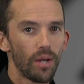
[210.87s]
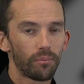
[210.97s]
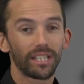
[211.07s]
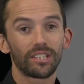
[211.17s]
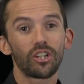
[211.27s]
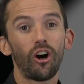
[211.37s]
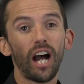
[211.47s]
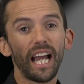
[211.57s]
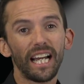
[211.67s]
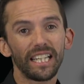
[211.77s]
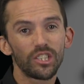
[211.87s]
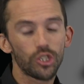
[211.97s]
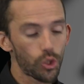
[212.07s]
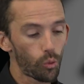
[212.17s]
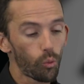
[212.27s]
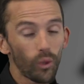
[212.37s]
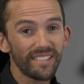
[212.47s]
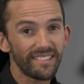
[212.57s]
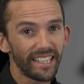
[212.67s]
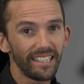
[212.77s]
but the tire is
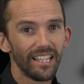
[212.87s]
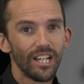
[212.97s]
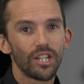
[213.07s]
twisting